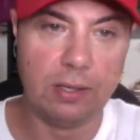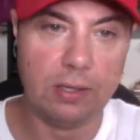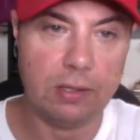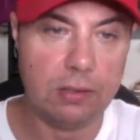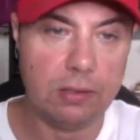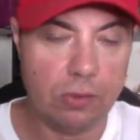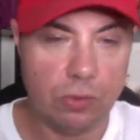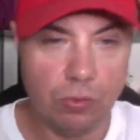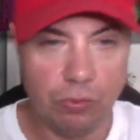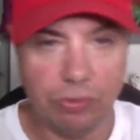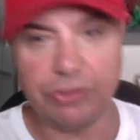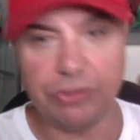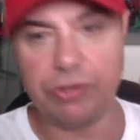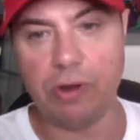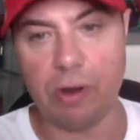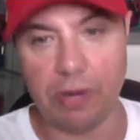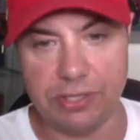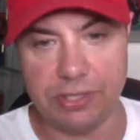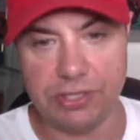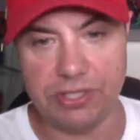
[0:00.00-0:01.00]
with
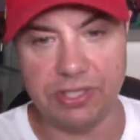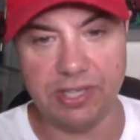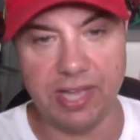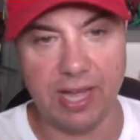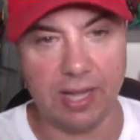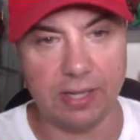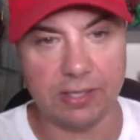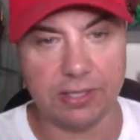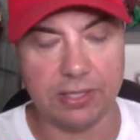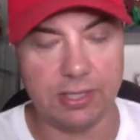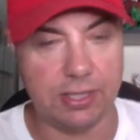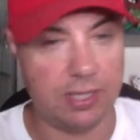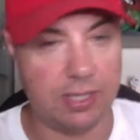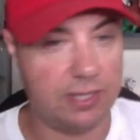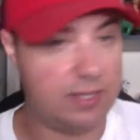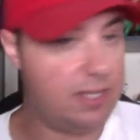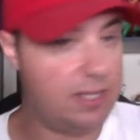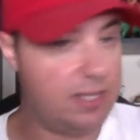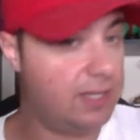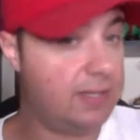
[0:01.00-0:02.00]
Guardians of the Galaxy, and I
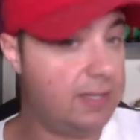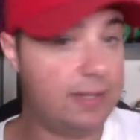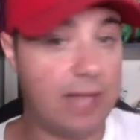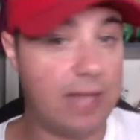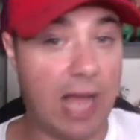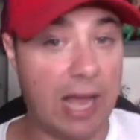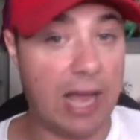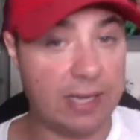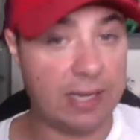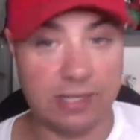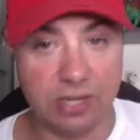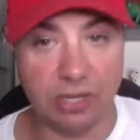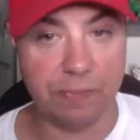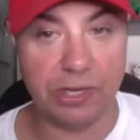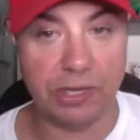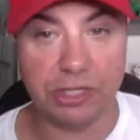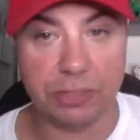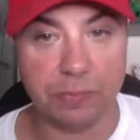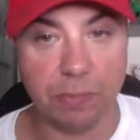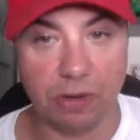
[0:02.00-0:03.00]
think that is another
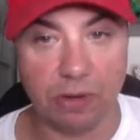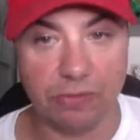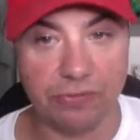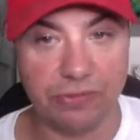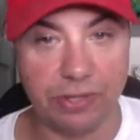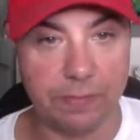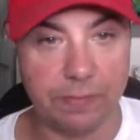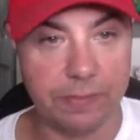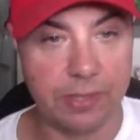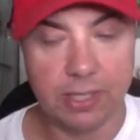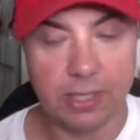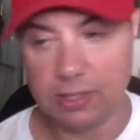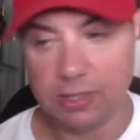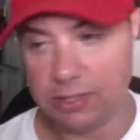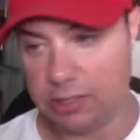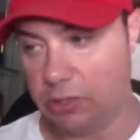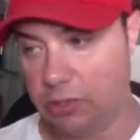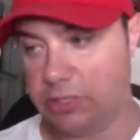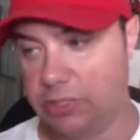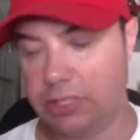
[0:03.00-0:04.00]
benchmark for them. They
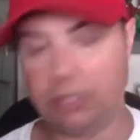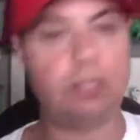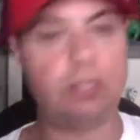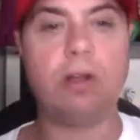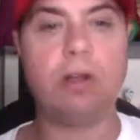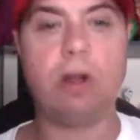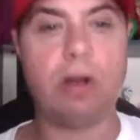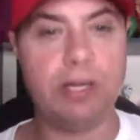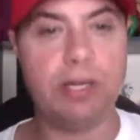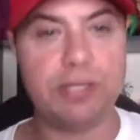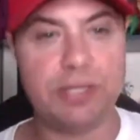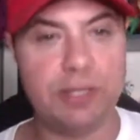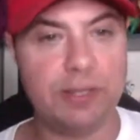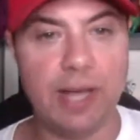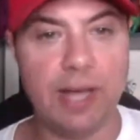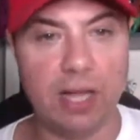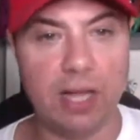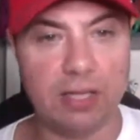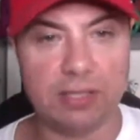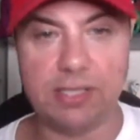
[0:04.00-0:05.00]
looked at the Guardians of the
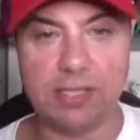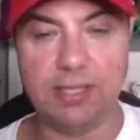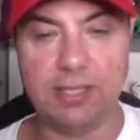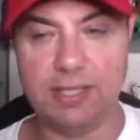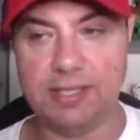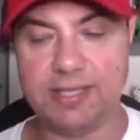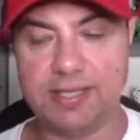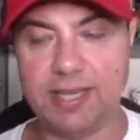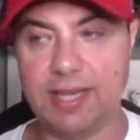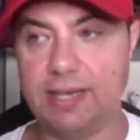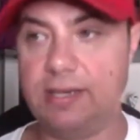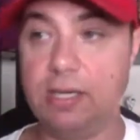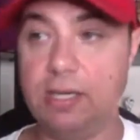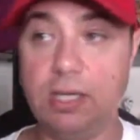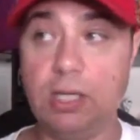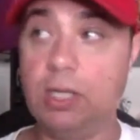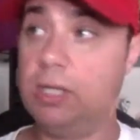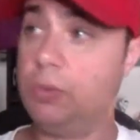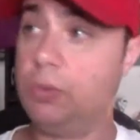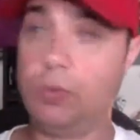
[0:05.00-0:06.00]
Galaxy and they said,
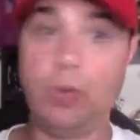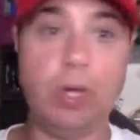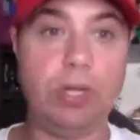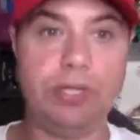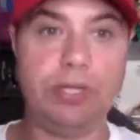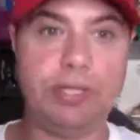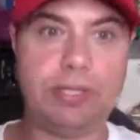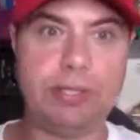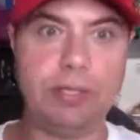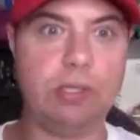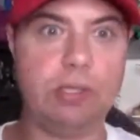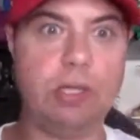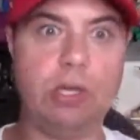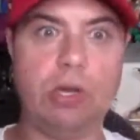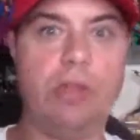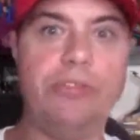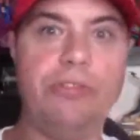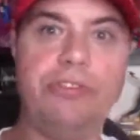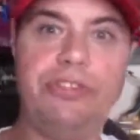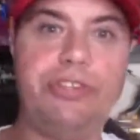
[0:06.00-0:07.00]
well, look at all
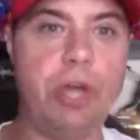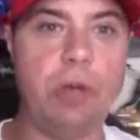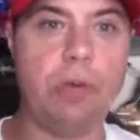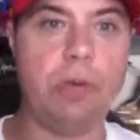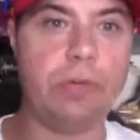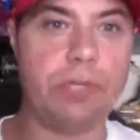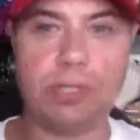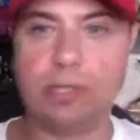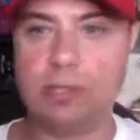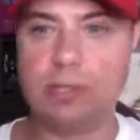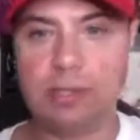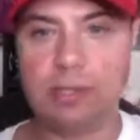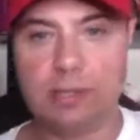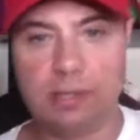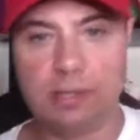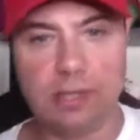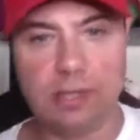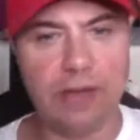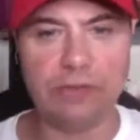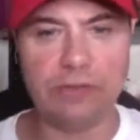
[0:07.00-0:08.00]
the jokes.
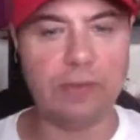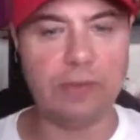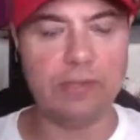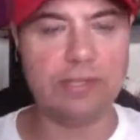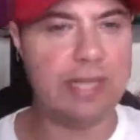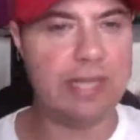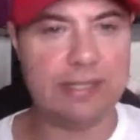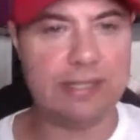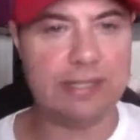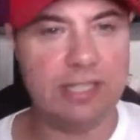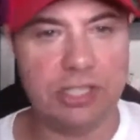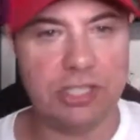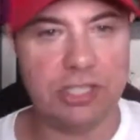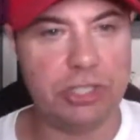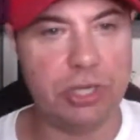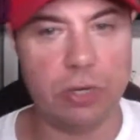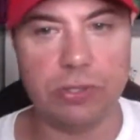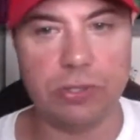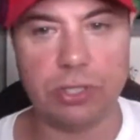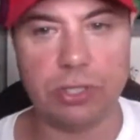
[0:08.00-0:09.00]
Everyone, these
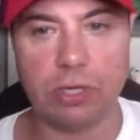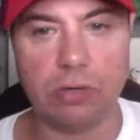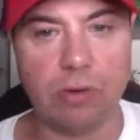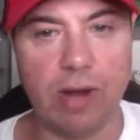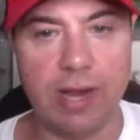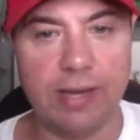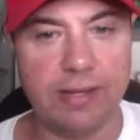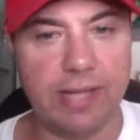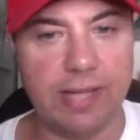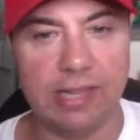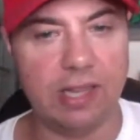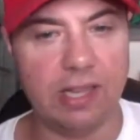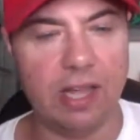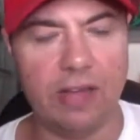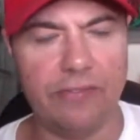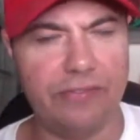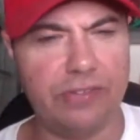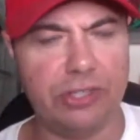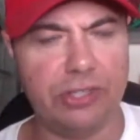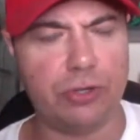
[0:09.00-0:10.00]
jokes are great. They love
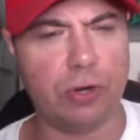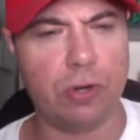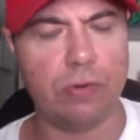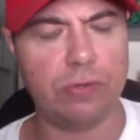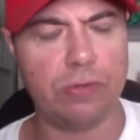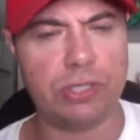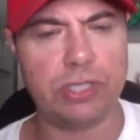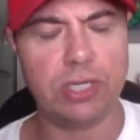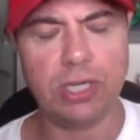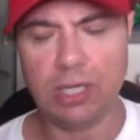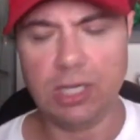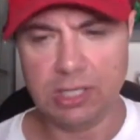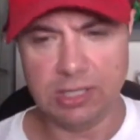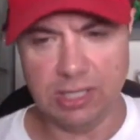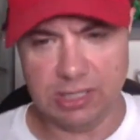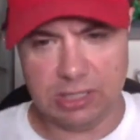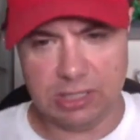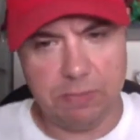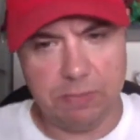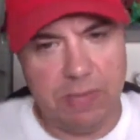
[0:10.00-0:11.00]
the jokes. Let's
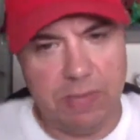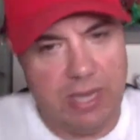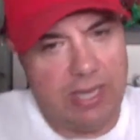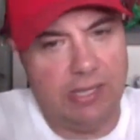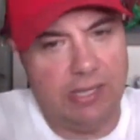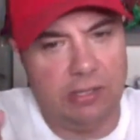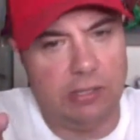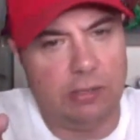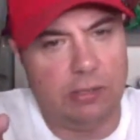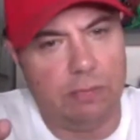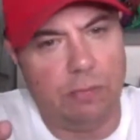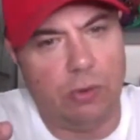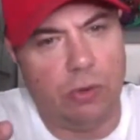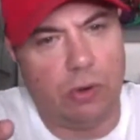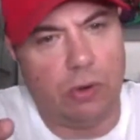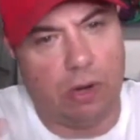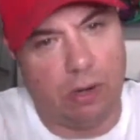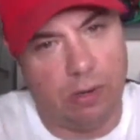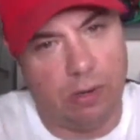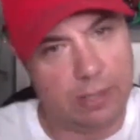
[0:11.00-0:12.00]
make it a little
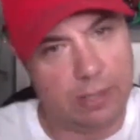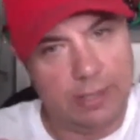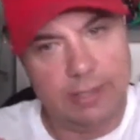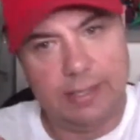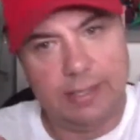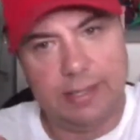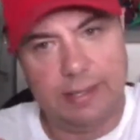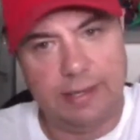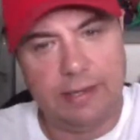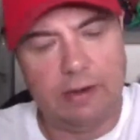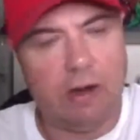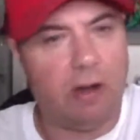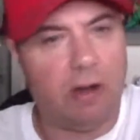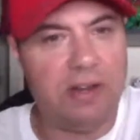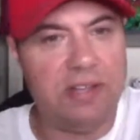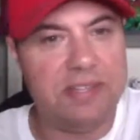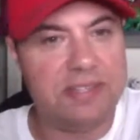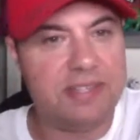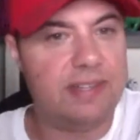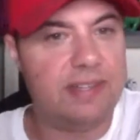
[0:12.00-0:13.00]
more
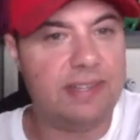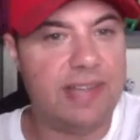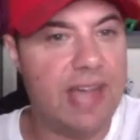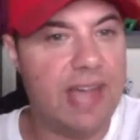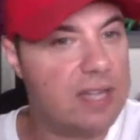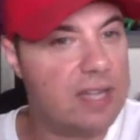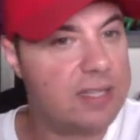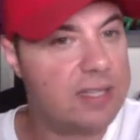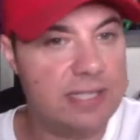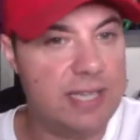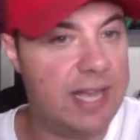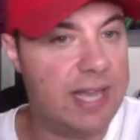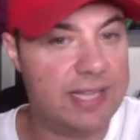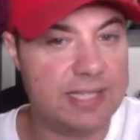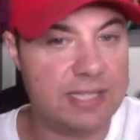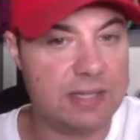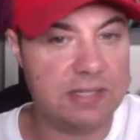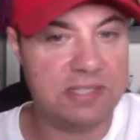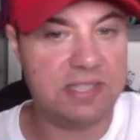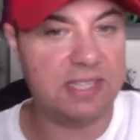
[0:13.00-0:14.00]
Guardians of the Galaxy, yes,
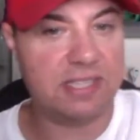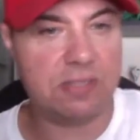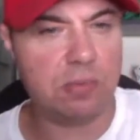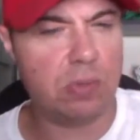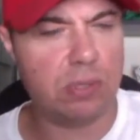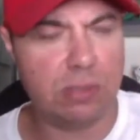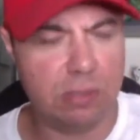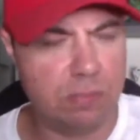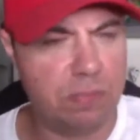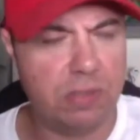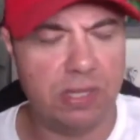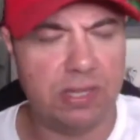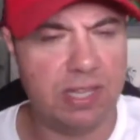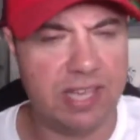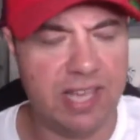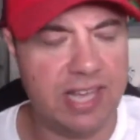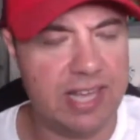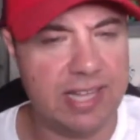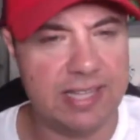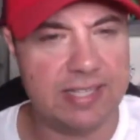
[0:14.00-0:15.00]
because this is what the
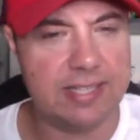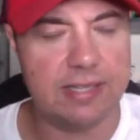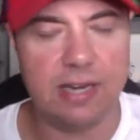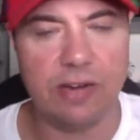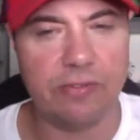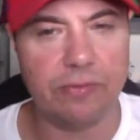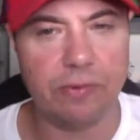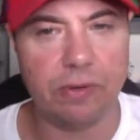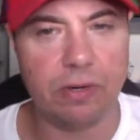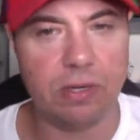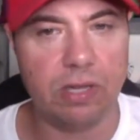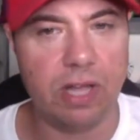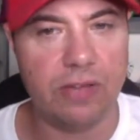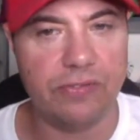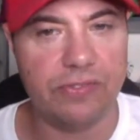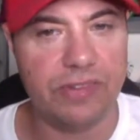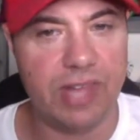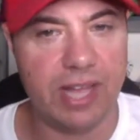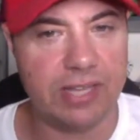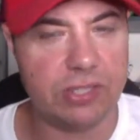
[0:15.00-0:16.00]
kids and everyone are loving,
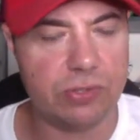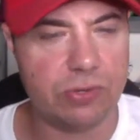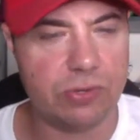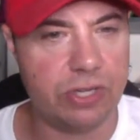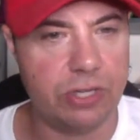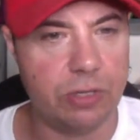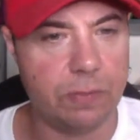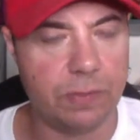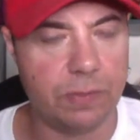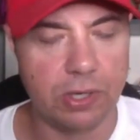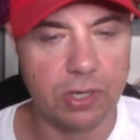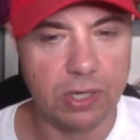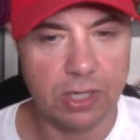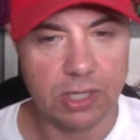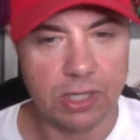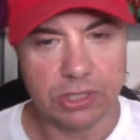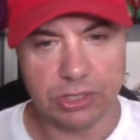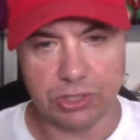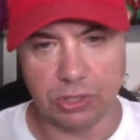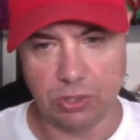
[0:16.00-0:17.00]
that sort of humor.
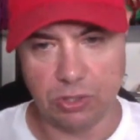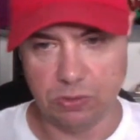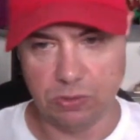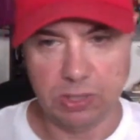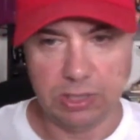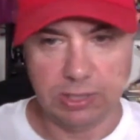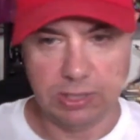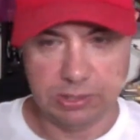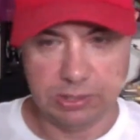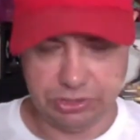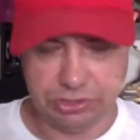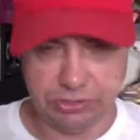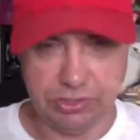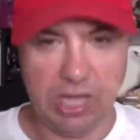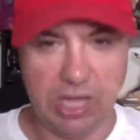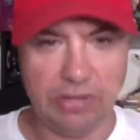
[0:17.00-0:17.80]
So now they